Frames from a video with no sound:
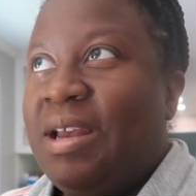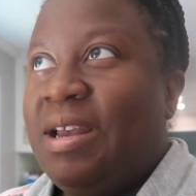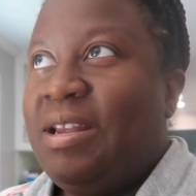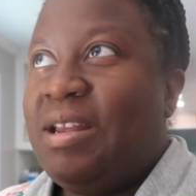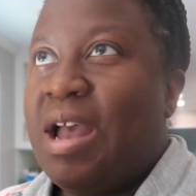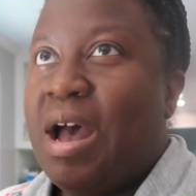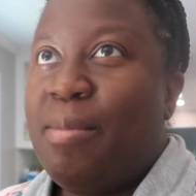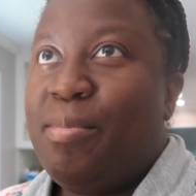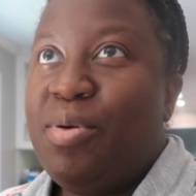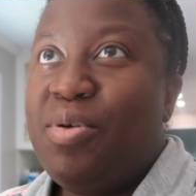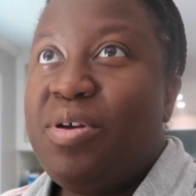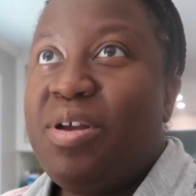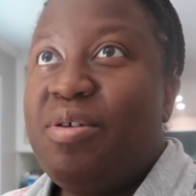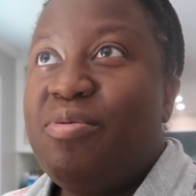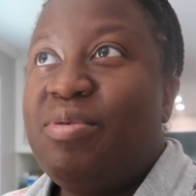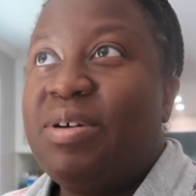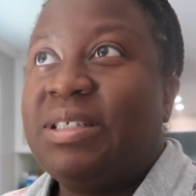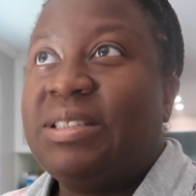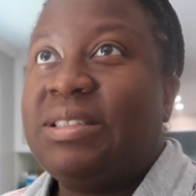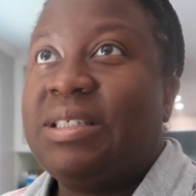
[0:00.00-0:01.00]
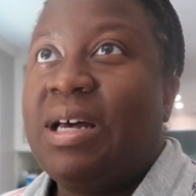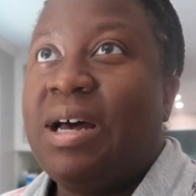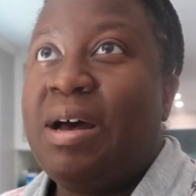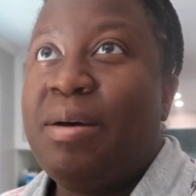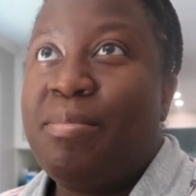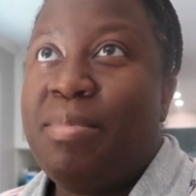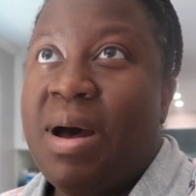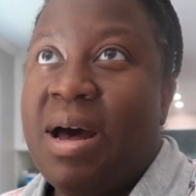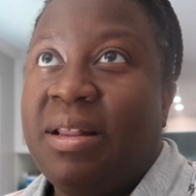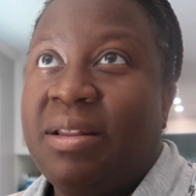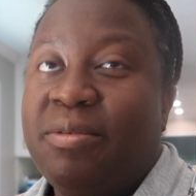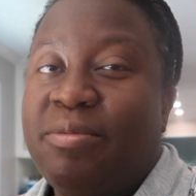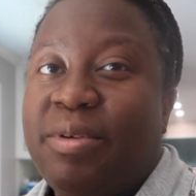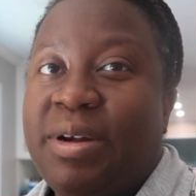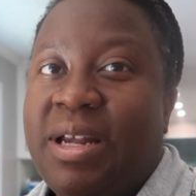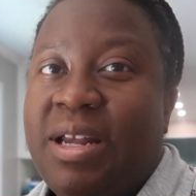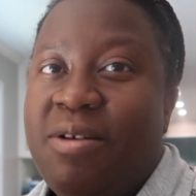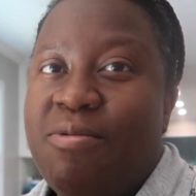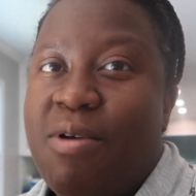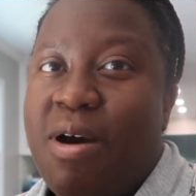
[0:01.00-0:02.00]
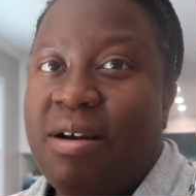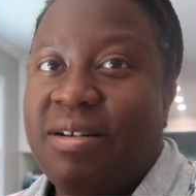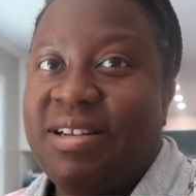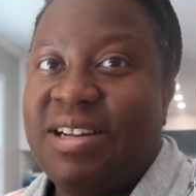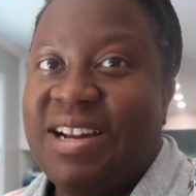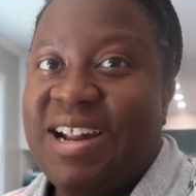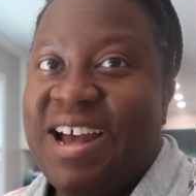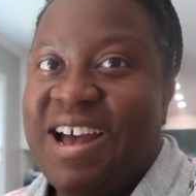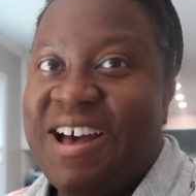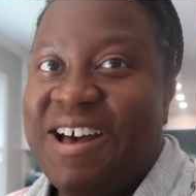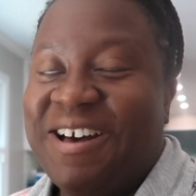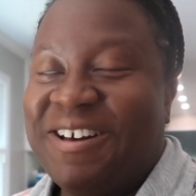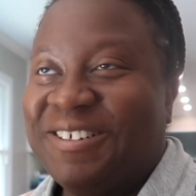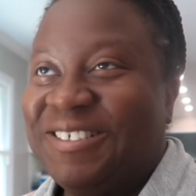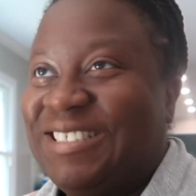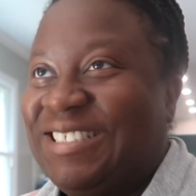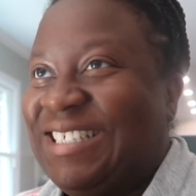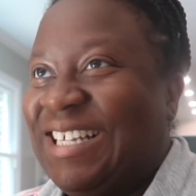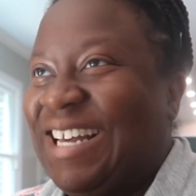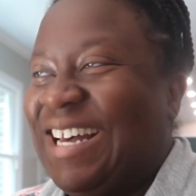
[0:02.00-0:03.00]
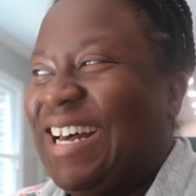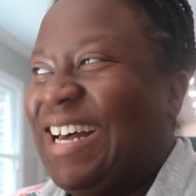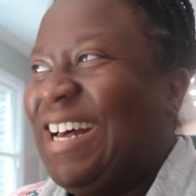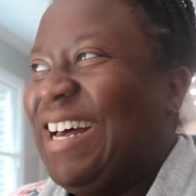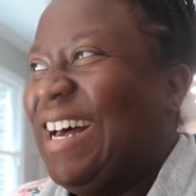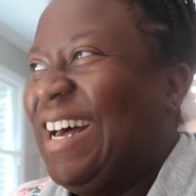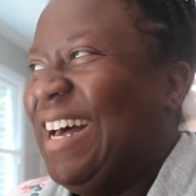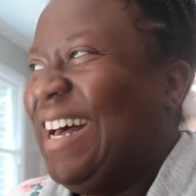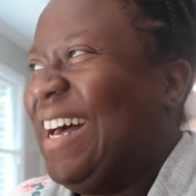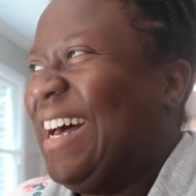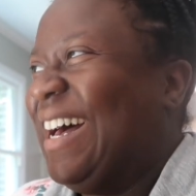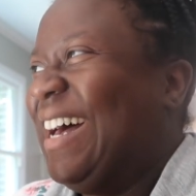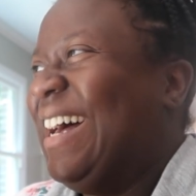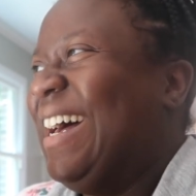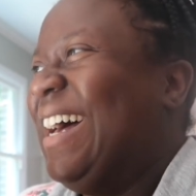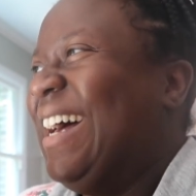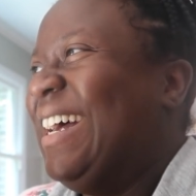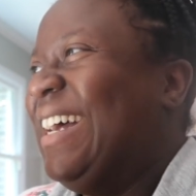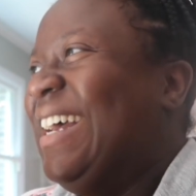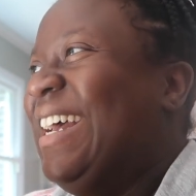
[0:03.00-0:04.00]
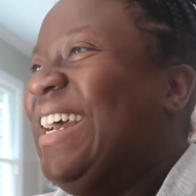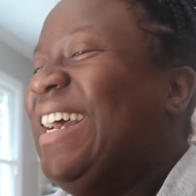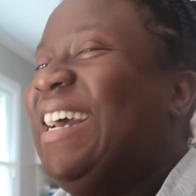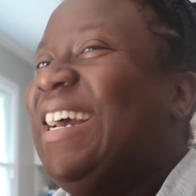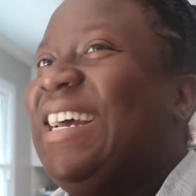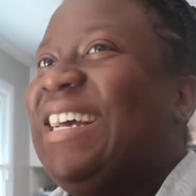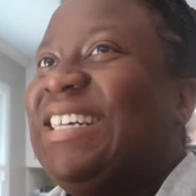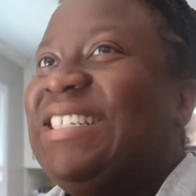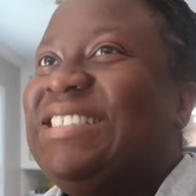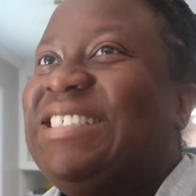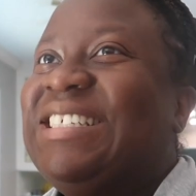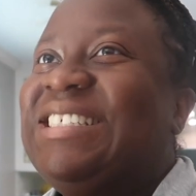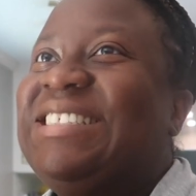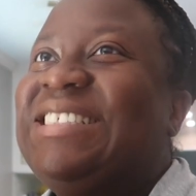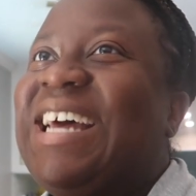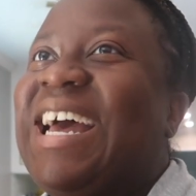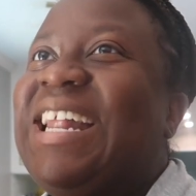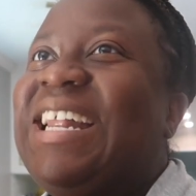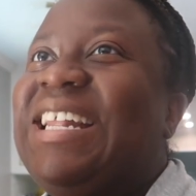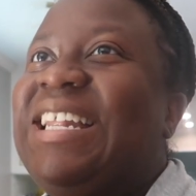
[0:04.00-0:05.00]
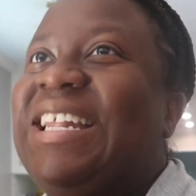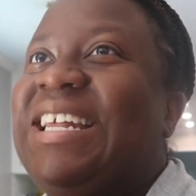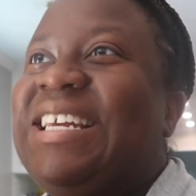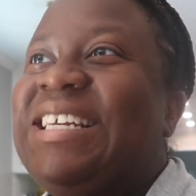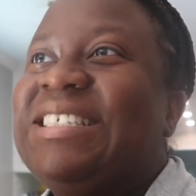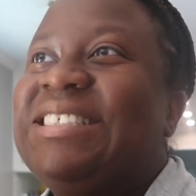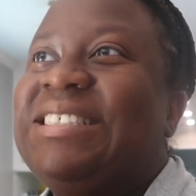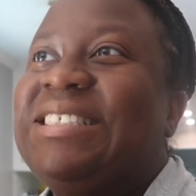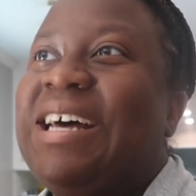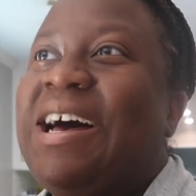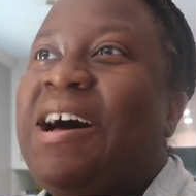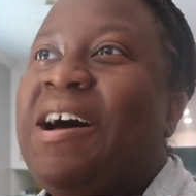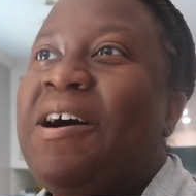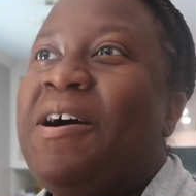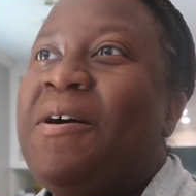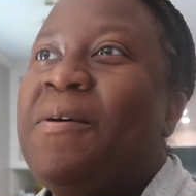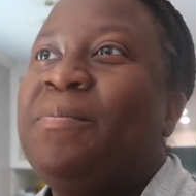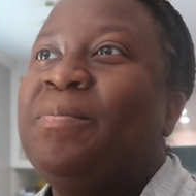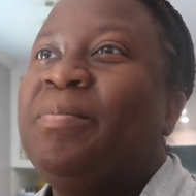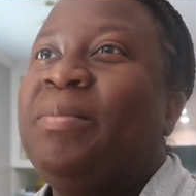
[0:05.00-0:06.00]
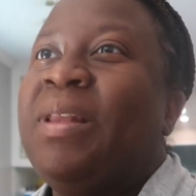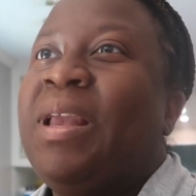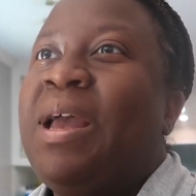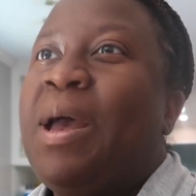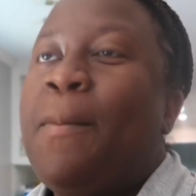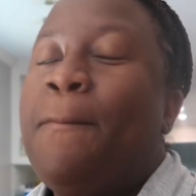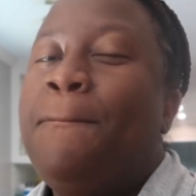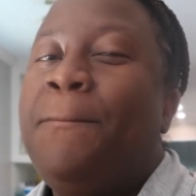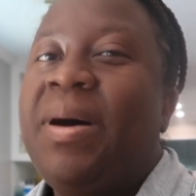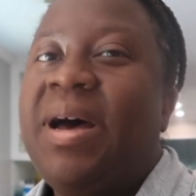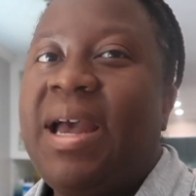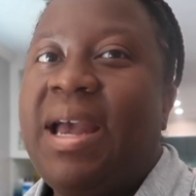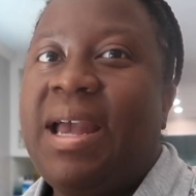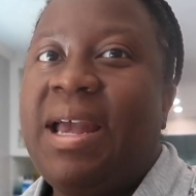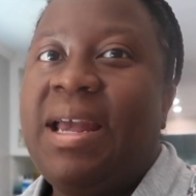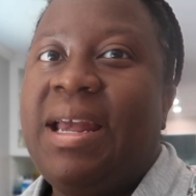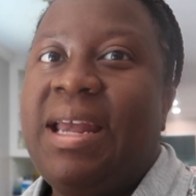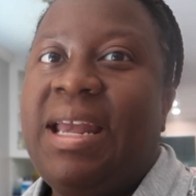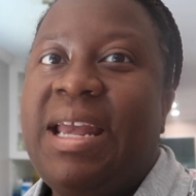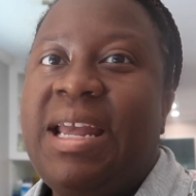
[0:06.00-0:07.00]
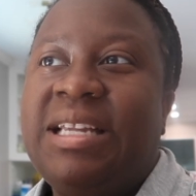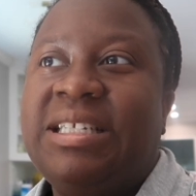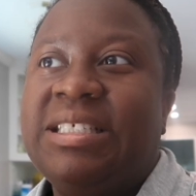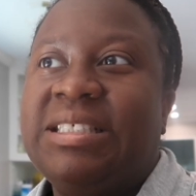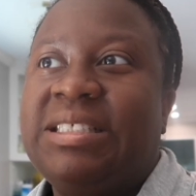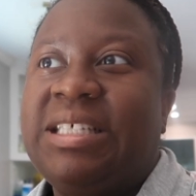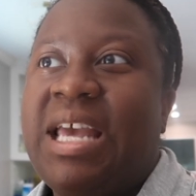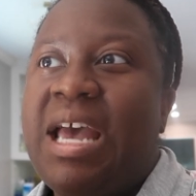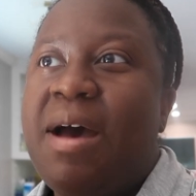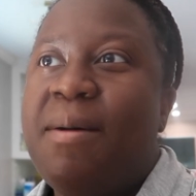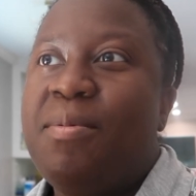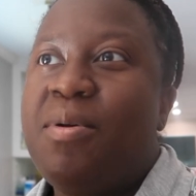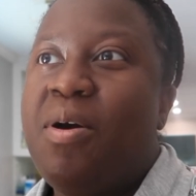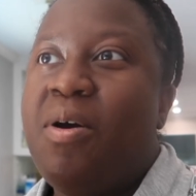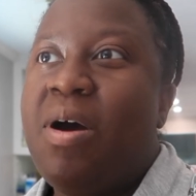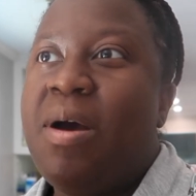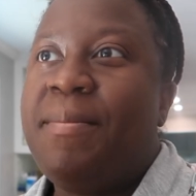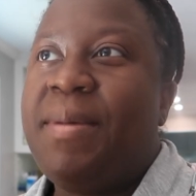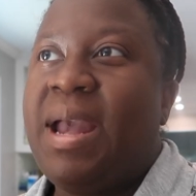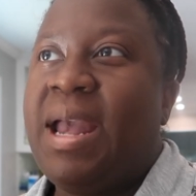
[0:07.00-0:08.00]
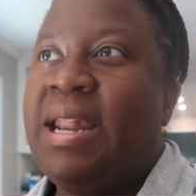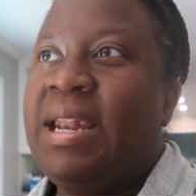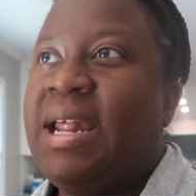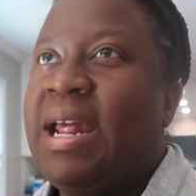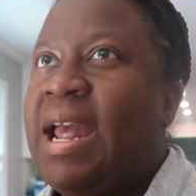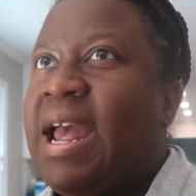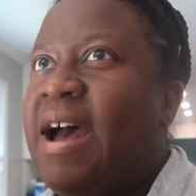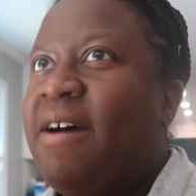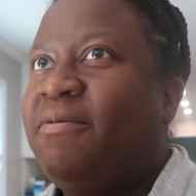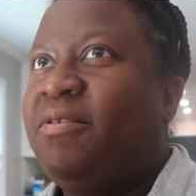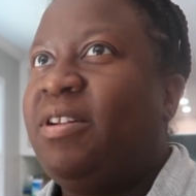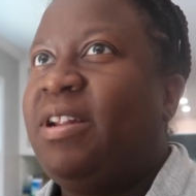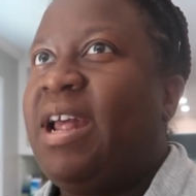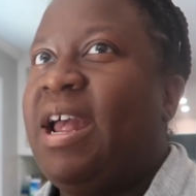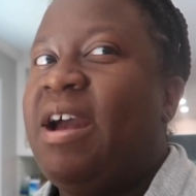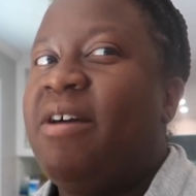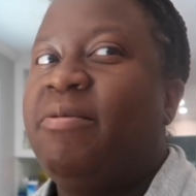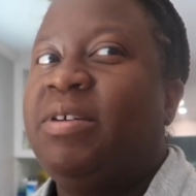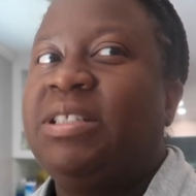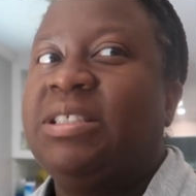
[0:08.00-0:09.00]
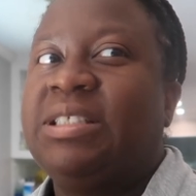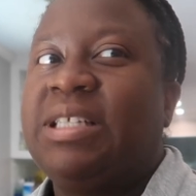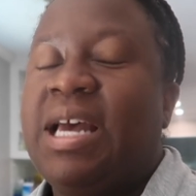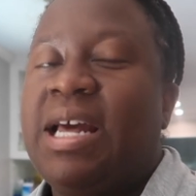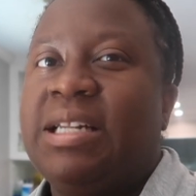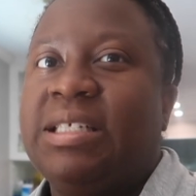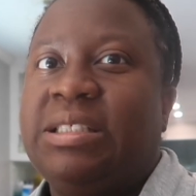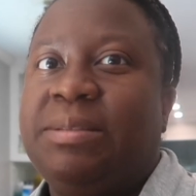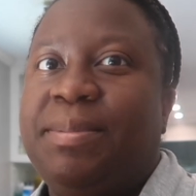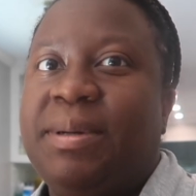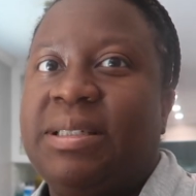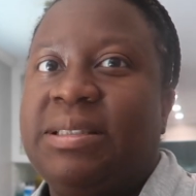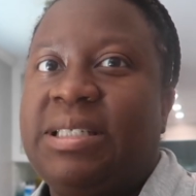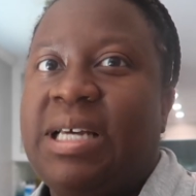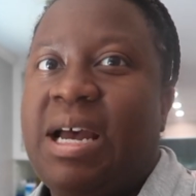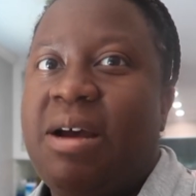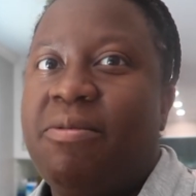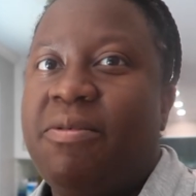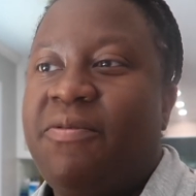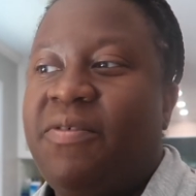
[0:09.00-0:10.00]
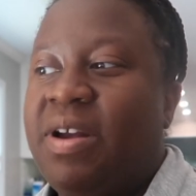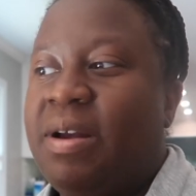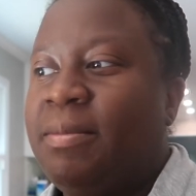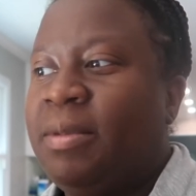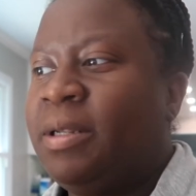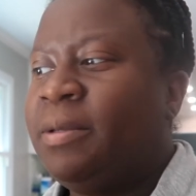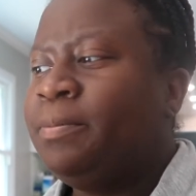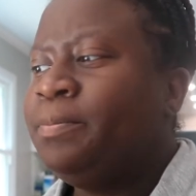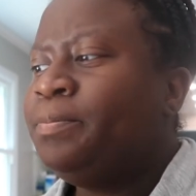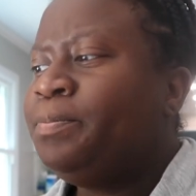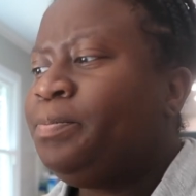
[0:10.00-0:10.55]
Y'all, Bookie was unbothered when he walked in the house, to say the least. But he just kept going. And then after that, we just kind of spent time with family.